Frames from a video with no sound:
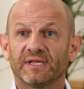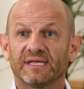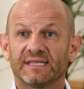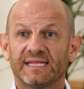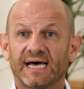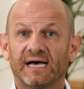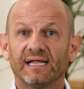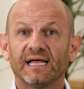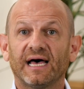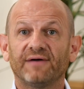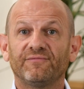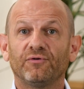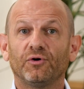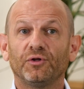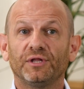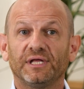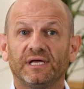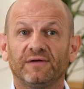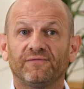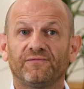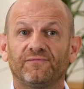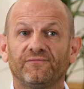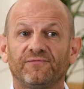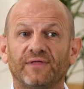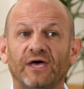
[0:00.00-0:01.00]

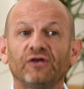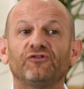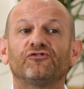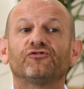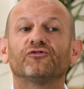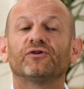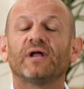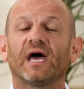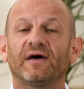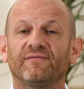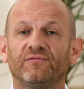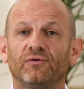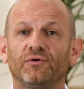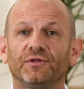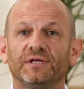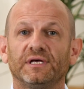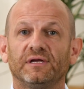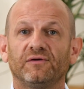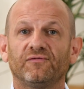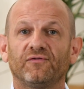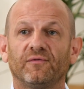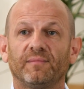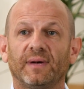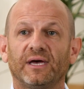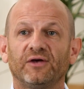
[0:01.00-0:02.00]
They should have all the
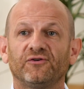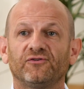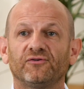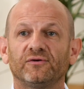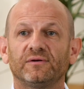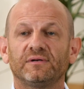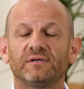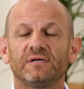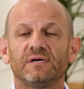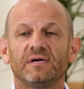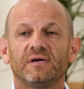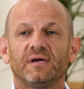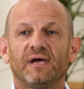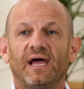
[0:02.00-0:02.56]
information,